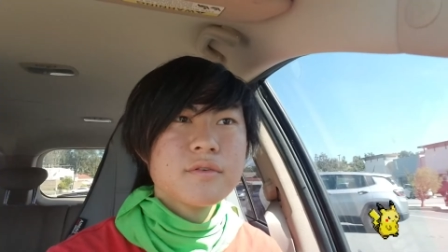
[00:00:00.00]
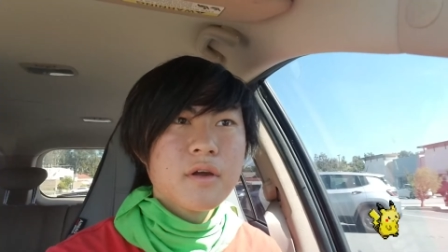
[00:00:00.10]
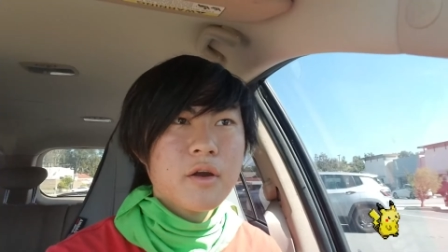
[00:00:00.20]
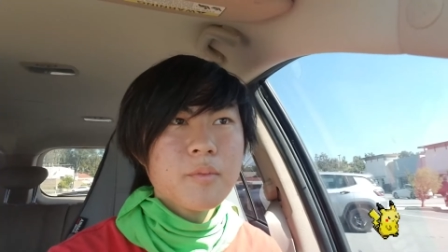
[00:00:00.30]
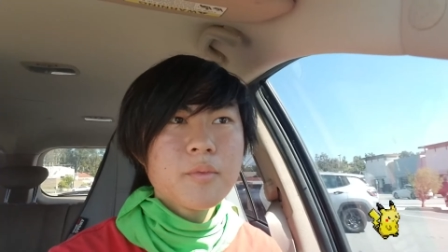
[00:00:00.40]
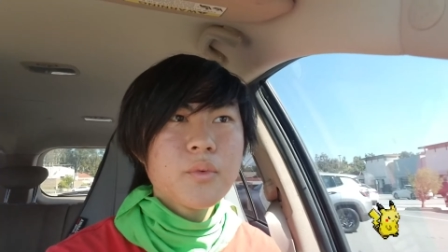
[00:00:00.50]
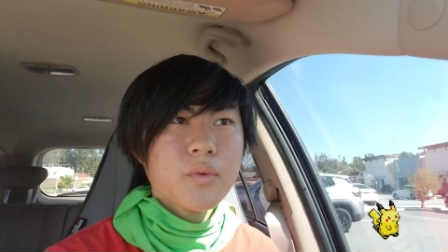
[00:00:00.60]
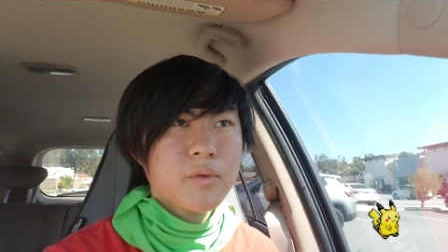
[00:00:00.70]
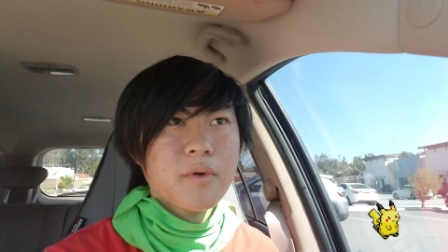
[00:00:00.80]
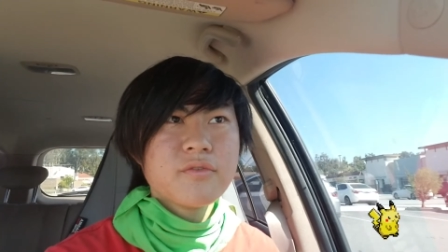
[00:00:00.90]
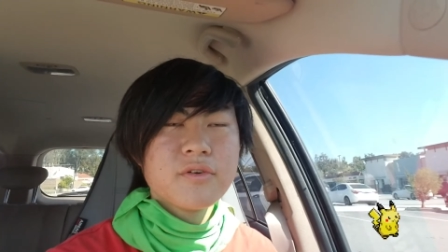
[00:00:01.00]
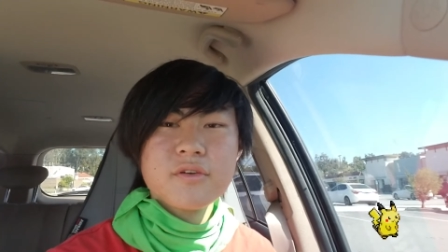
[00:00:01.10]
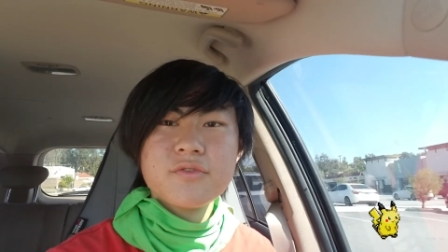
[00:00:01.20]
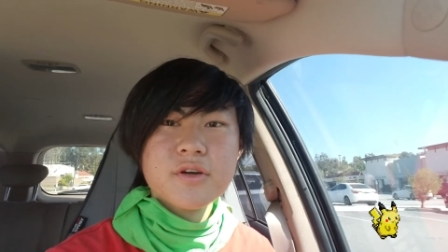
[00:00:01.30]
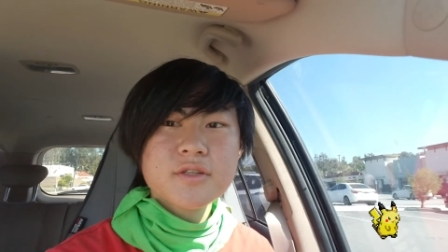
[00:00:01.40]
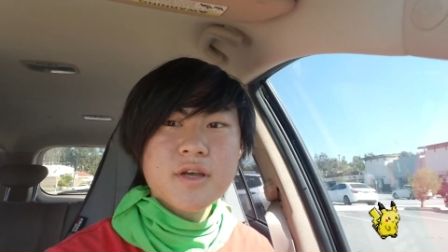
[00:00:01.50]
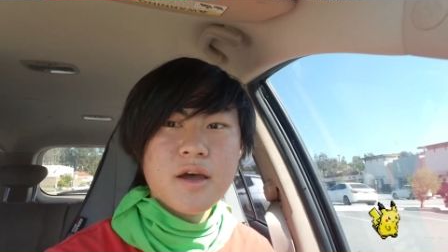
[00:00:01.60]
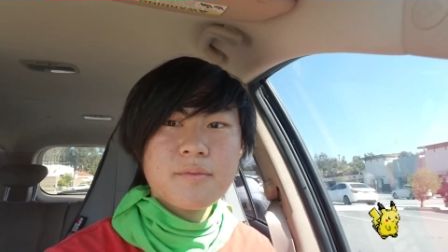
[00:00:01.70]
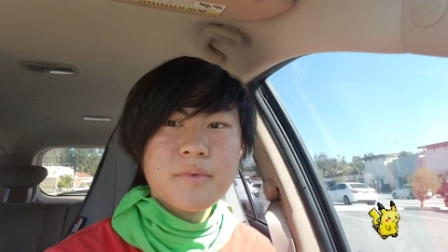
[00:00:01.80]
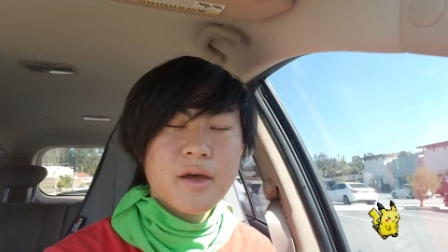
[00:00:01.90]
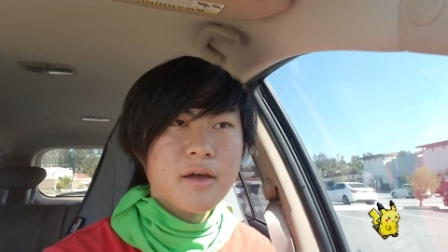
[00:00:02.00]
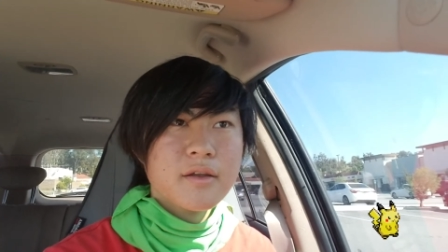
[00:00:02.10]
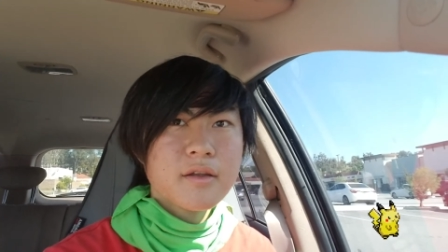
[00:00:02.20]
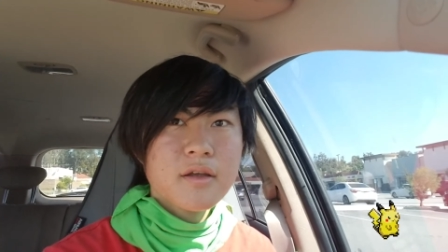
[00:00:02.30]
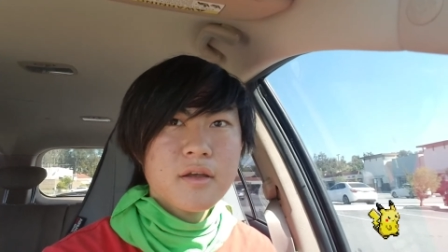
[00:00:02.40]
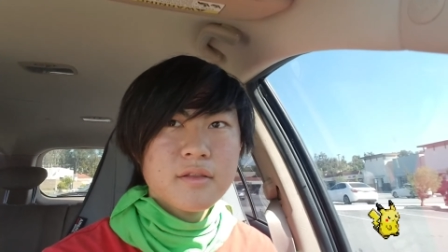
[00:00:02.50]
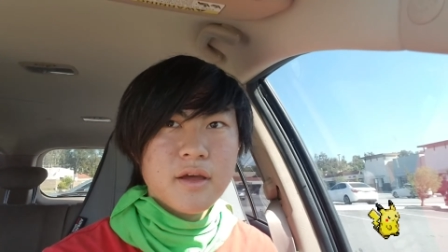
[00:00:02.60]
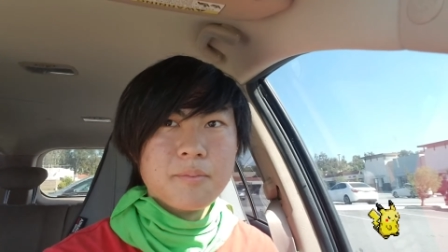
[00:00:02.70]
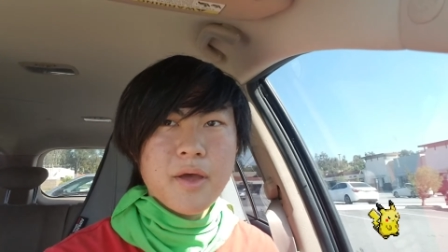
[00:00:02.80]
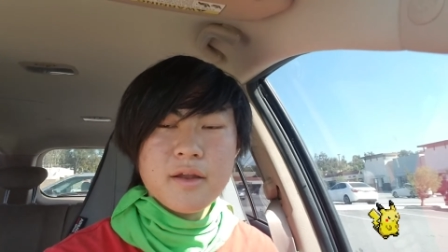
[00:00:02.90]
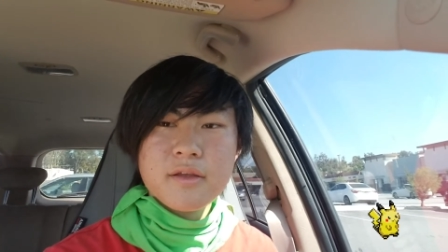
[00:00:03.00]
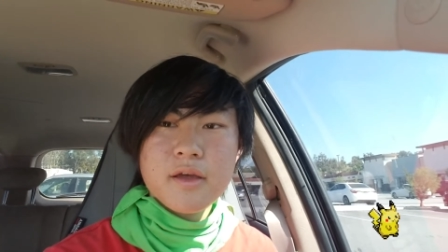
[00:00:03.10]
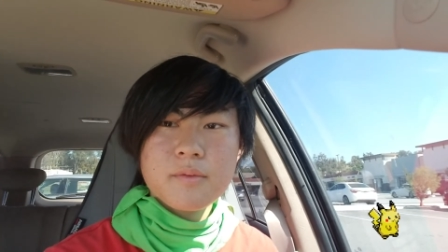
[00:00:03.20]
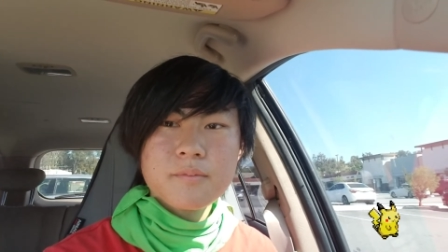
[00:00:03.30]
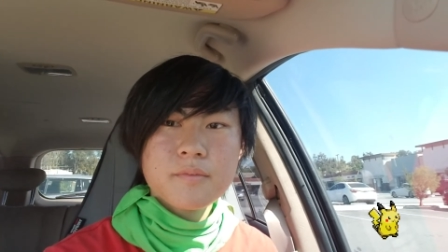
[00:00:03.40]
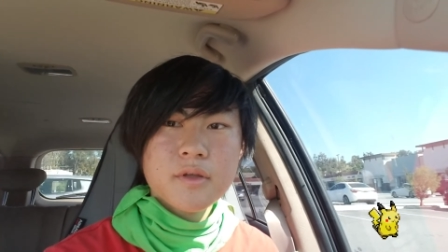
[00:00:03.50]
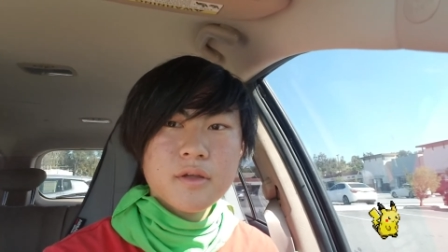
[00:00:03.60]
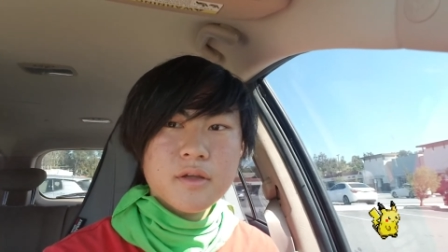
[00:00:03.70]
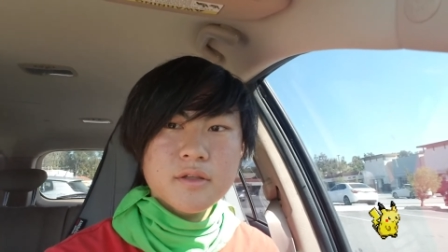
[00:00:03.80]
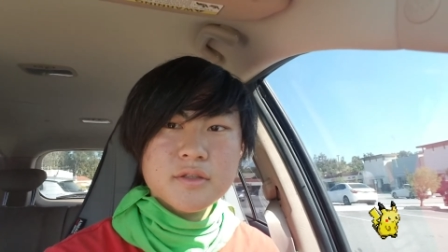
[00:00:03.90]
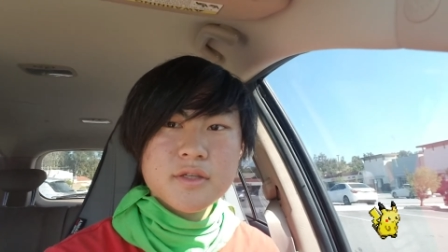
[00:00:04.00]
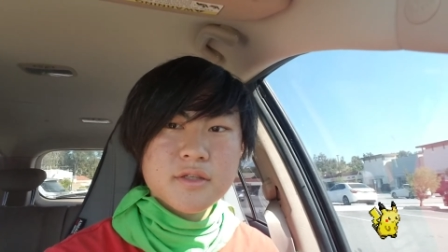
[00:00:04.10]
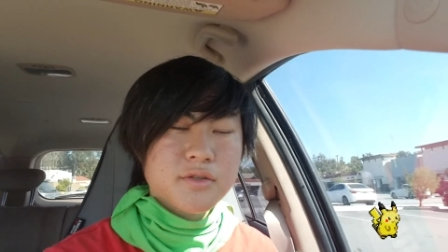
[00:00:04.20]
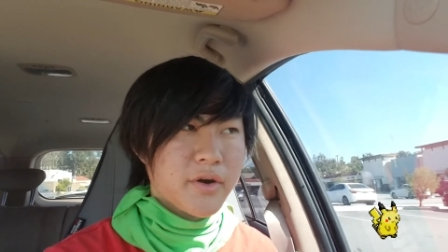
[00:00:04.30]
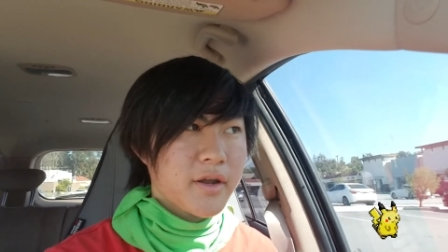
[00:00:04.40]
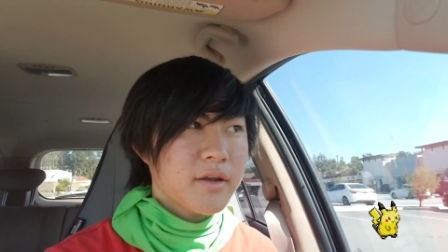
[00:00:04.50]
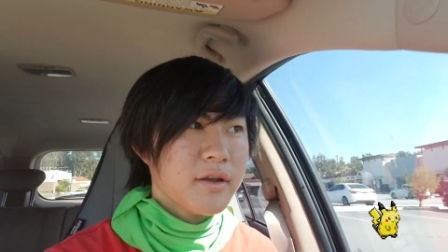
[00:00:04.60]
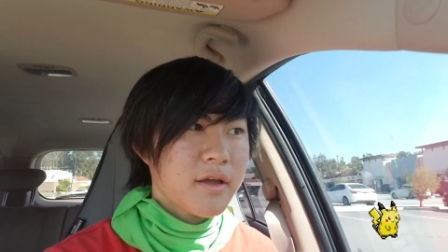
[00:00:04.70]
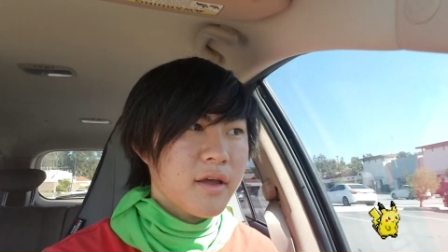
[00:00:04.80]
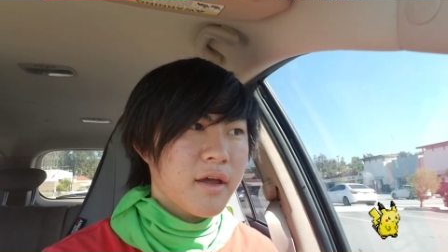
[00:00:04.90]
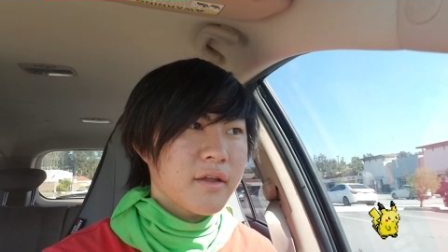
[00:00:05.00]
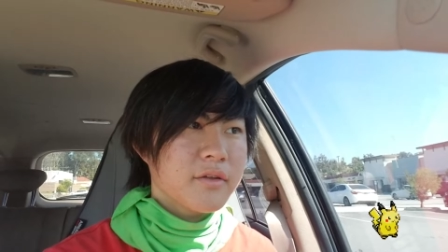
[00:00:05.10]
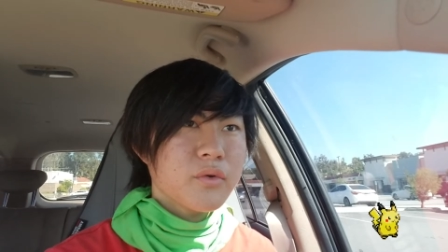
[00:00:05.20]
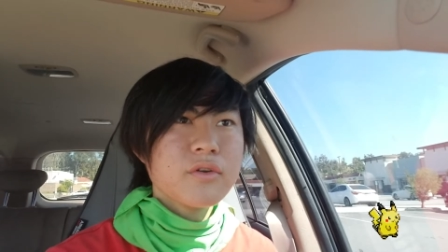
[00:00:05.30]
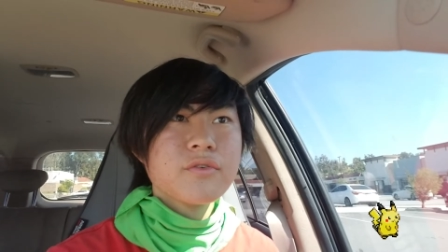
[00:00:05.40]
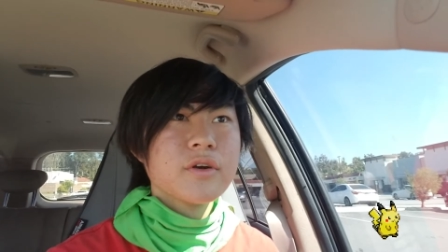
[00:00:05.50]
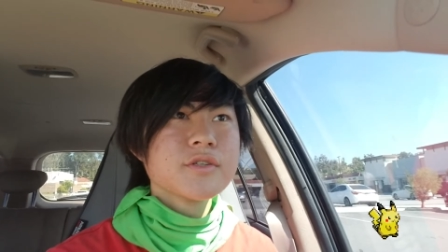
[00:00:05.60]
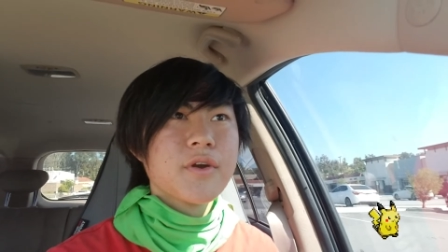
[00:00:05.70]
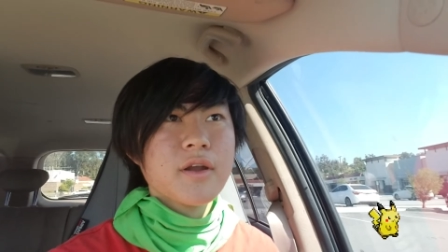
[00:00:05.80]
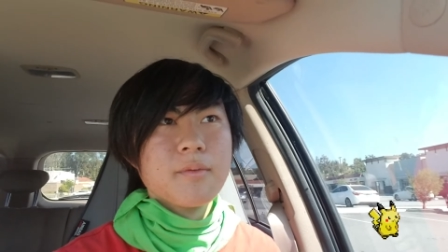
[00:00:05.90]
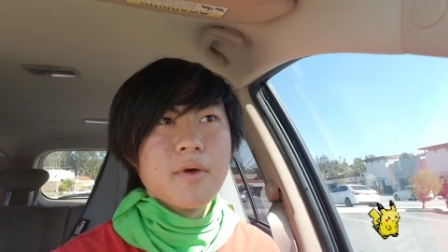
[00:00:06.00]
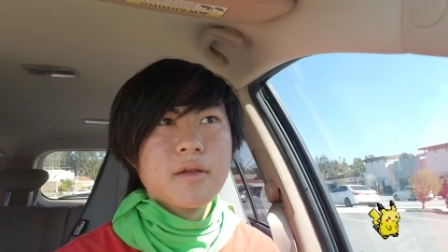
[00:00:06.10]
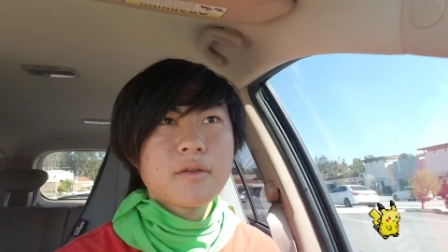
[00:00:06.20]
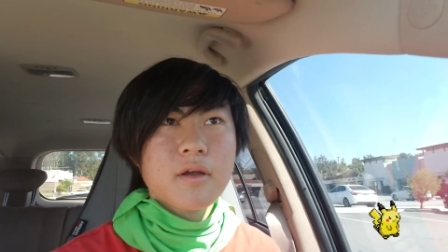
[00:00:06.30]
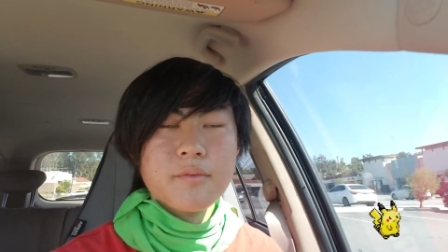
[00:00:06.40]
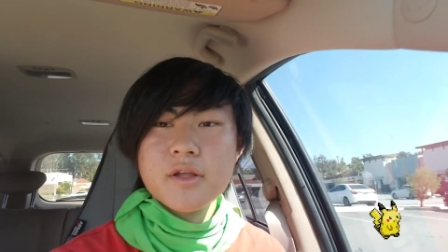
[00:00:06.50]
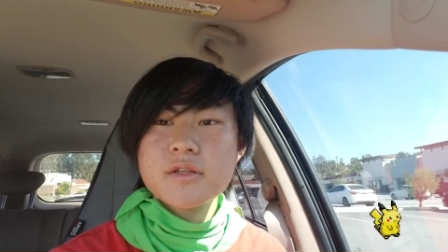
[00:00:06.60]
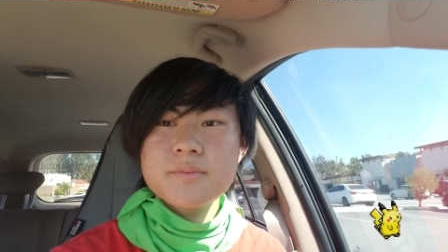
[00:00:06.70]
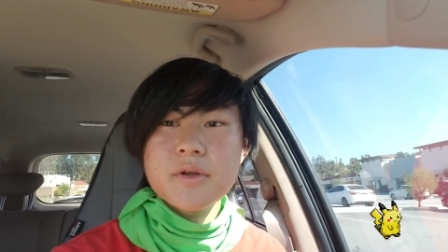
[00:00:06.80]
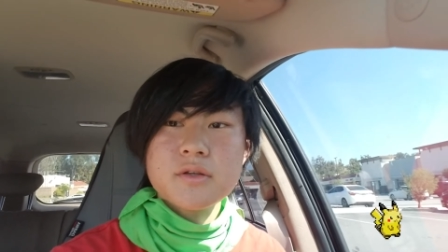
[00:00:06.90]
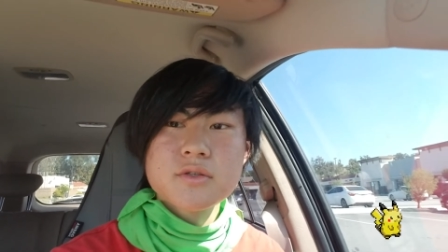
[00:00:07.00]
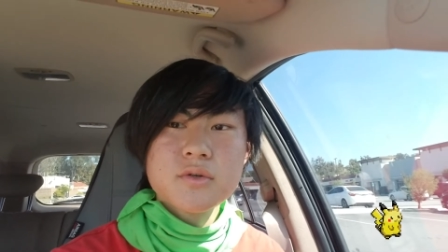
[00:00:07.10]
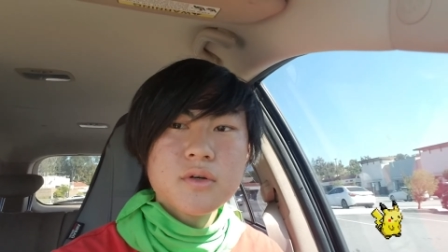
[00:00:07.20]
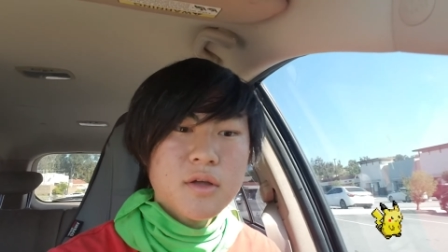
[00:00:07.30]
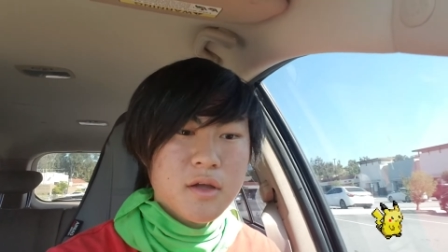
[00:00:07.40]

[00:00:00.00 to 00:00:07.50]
I remember when we met for the first time at that band camp in sixth grade, and you were the first friend I met coming into middle school.